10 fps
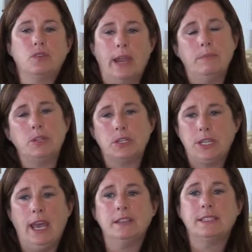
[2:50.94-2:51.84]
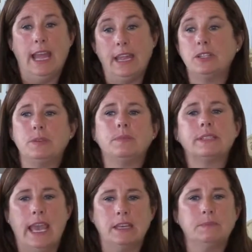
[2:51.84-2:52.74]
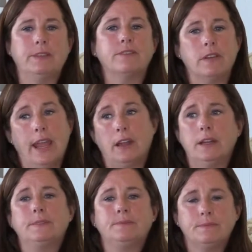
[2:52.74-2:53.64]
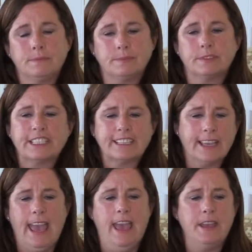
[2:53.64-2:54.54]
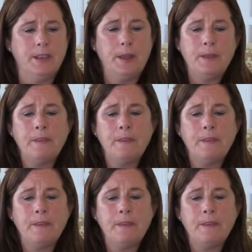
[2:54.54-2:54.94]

grabbed her chest and she was gasping for air. And